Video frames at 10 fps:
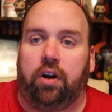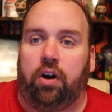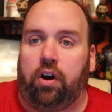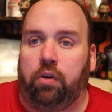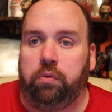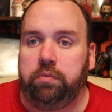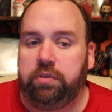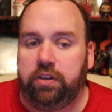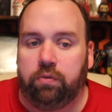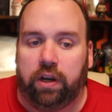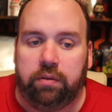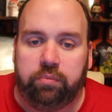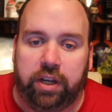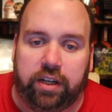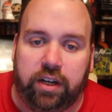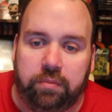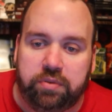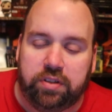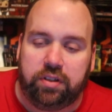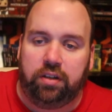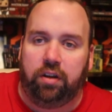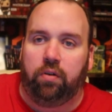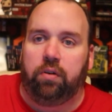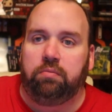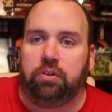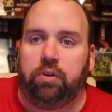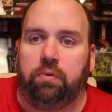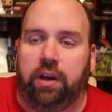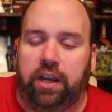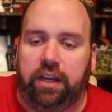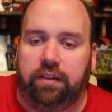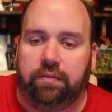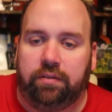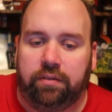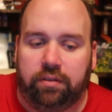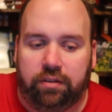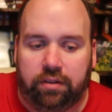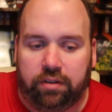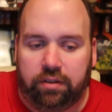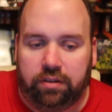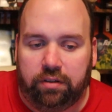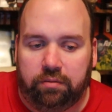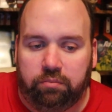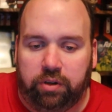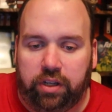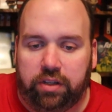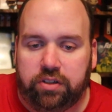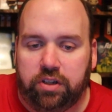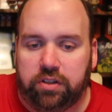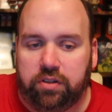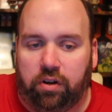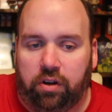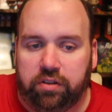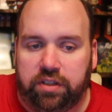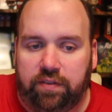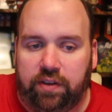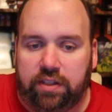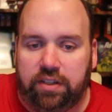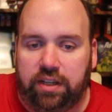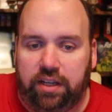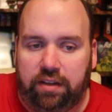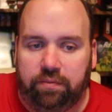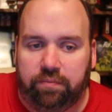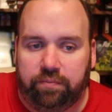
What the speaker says: All would be great pickups, you know, on Blu-ray. But it's just all DVD.